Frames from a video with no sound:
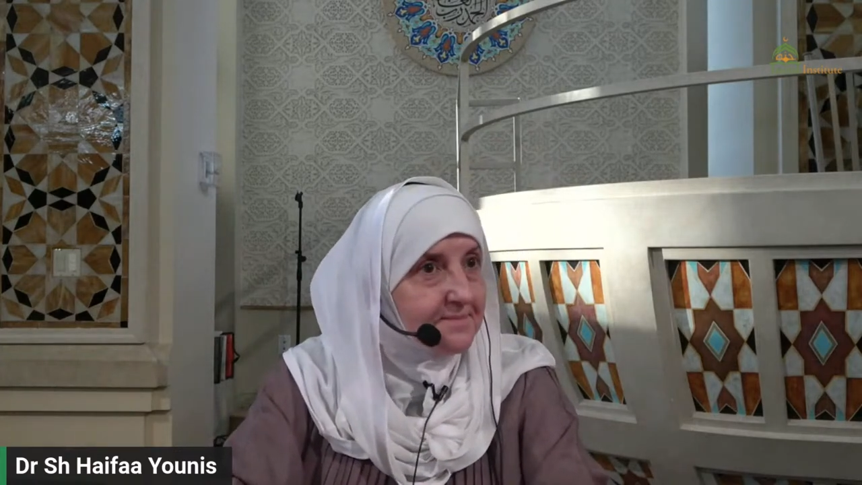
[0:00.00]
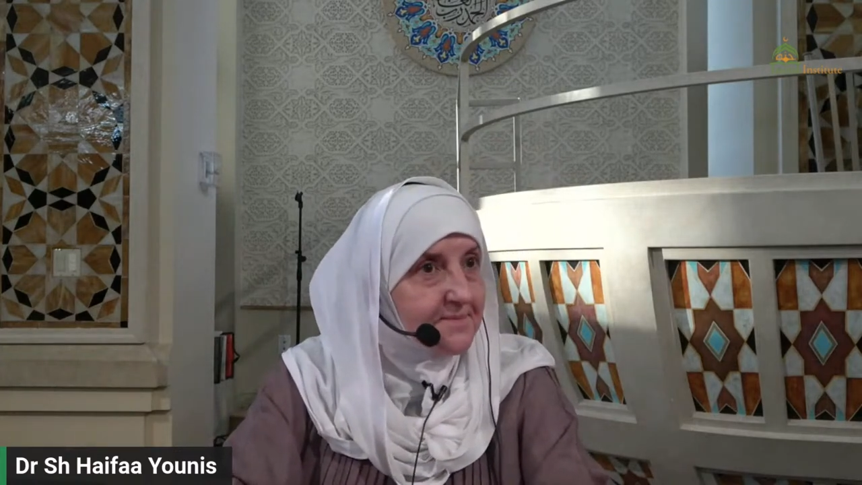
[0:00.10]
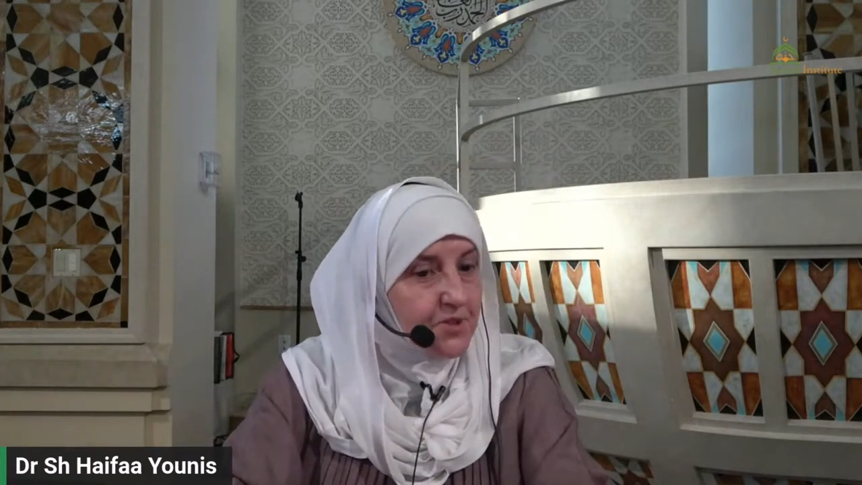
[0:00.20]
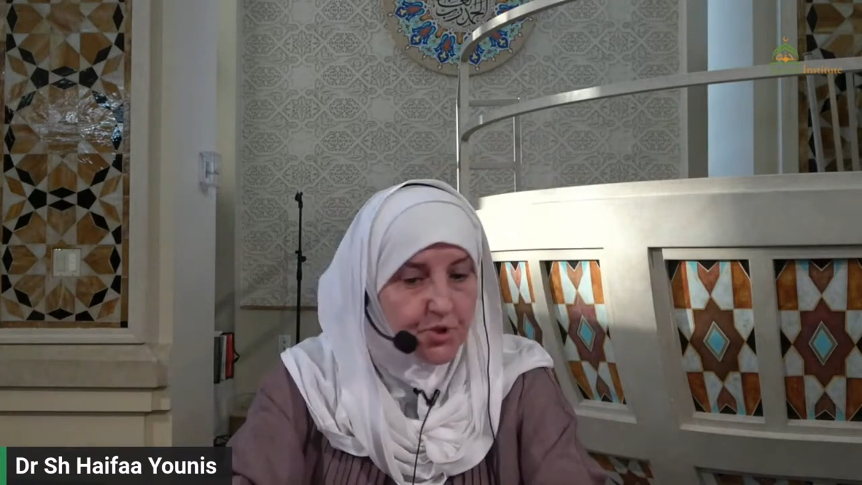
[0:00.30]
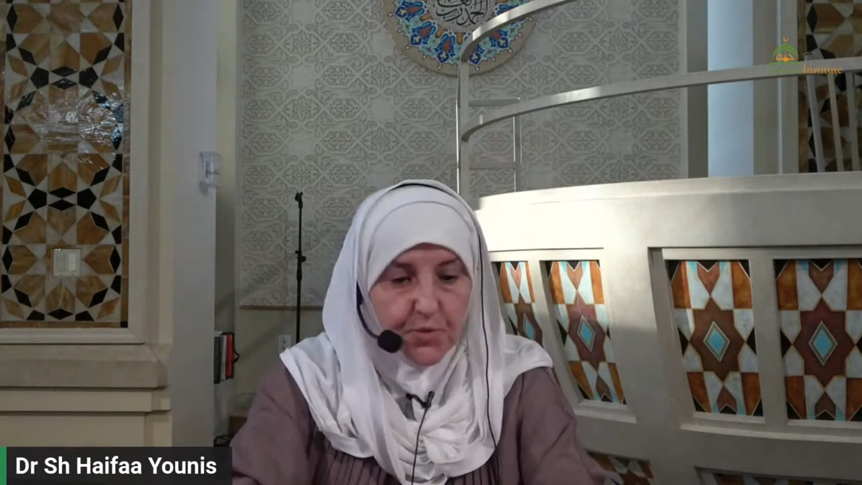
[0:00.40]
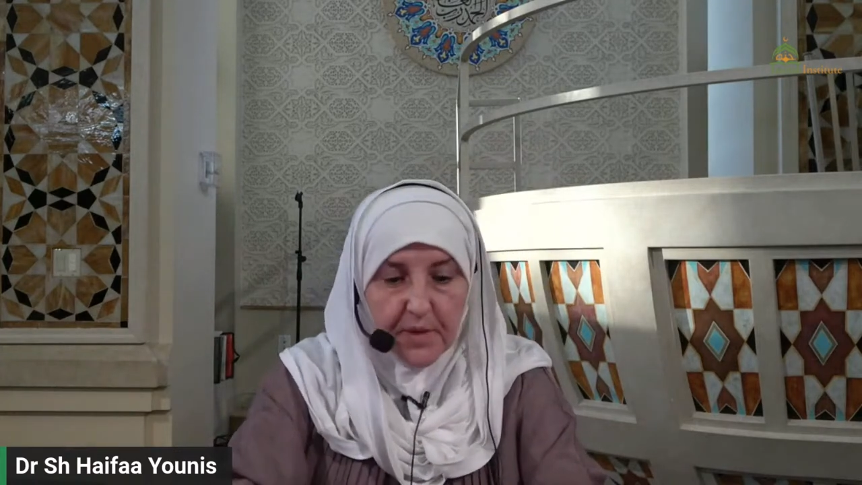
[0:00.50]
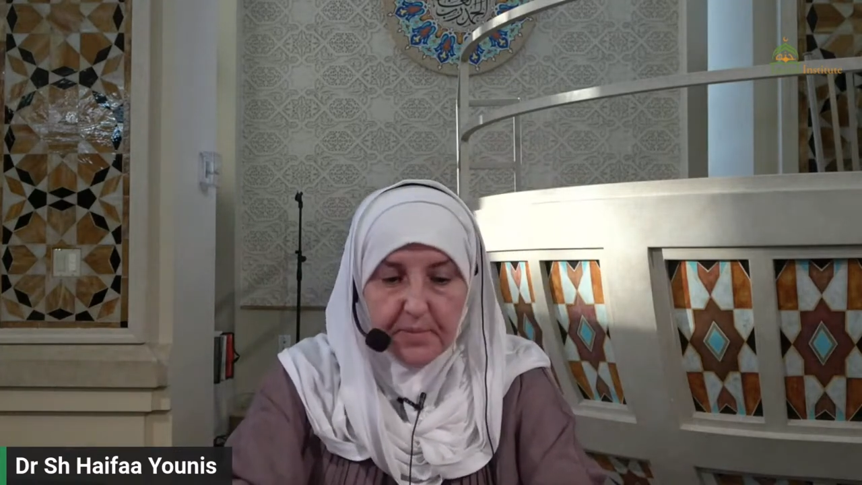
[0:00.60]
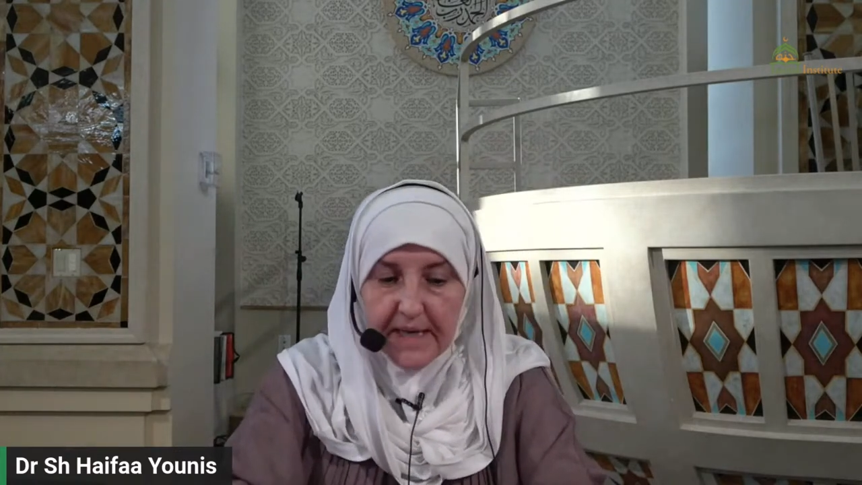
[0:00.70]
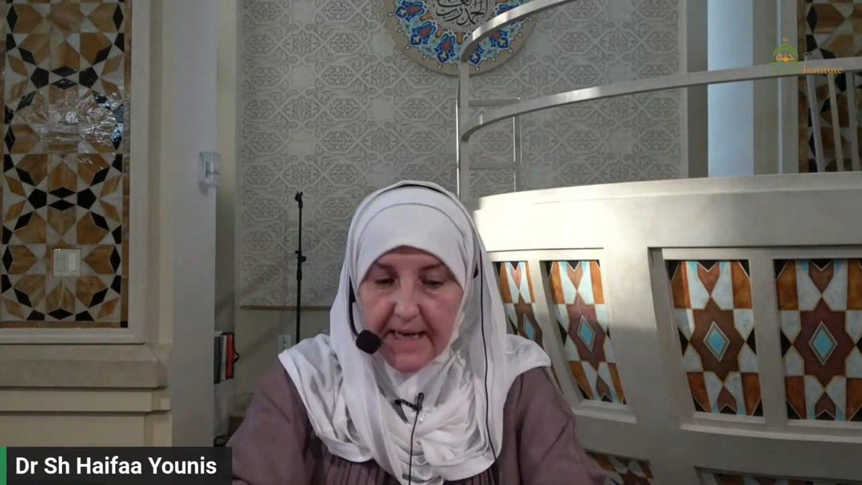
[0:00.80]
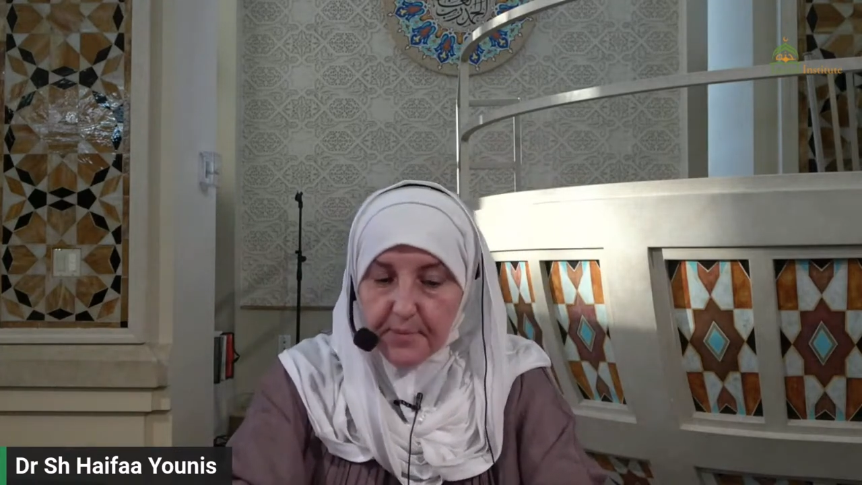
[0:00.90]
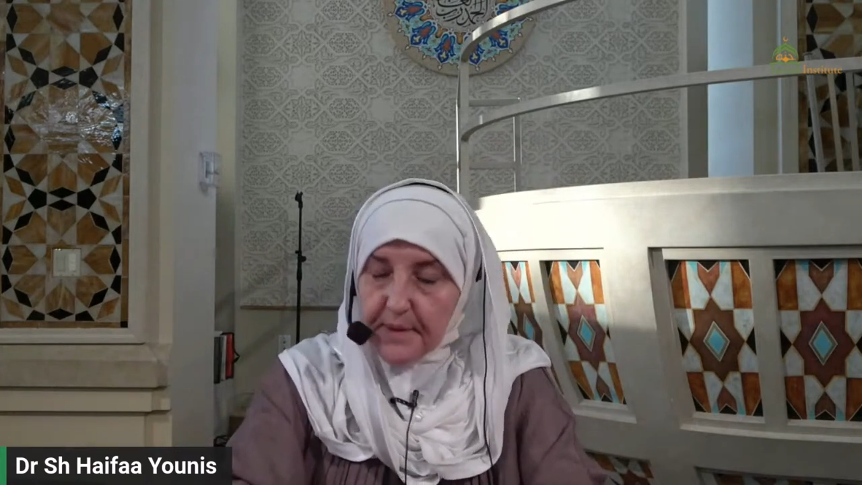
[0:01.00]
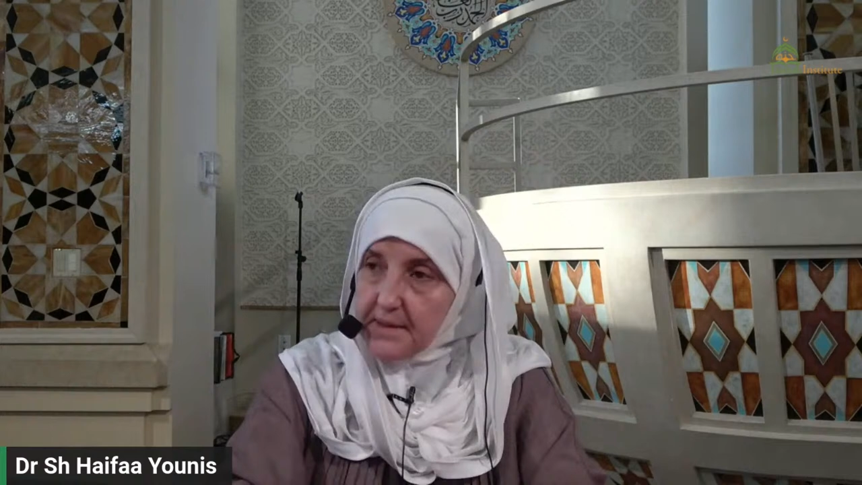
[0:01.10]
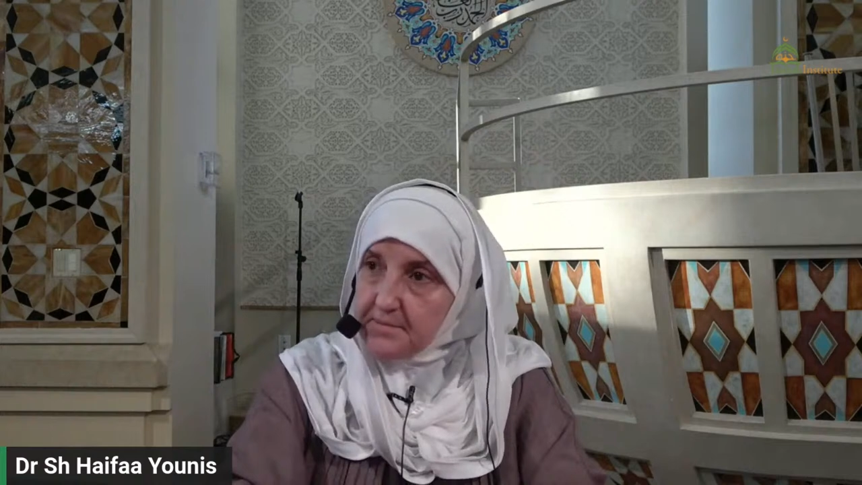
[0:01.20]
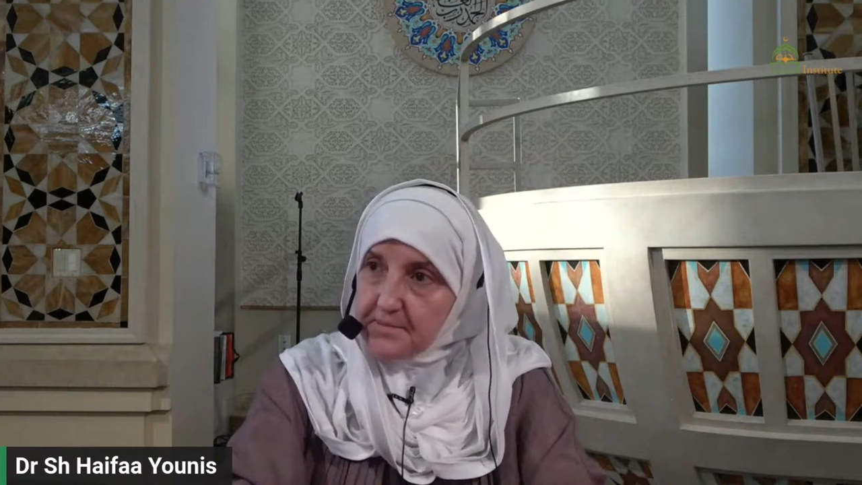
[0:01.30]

Should we be happy?